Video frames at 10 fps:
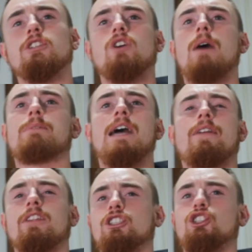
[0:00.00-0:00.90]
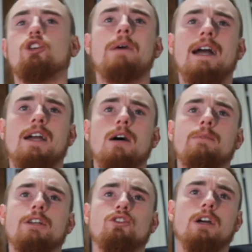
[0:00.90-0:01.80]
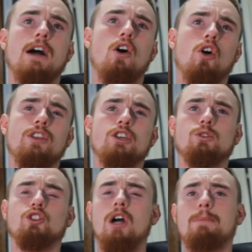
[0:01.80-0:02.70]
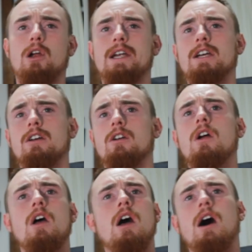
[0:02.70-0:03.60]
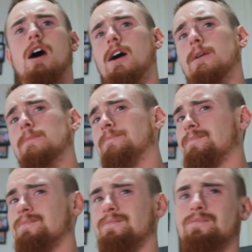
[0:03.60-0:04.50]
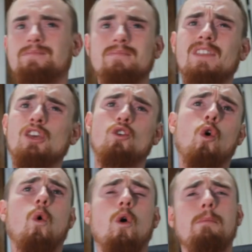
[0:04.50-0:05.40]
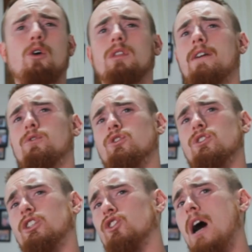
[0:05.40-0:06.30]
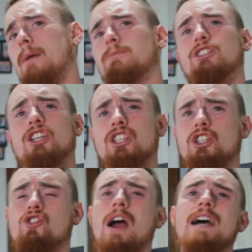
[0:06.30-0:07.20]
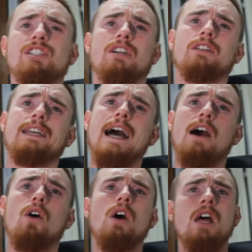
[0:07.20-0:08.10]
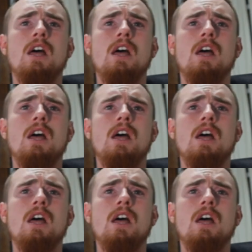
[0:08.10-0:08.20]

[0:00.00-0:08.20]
they drop down and then shoot back up. They, look how hard this one dropped right here. Uh, your hormone levels can drop just as drastically. Now,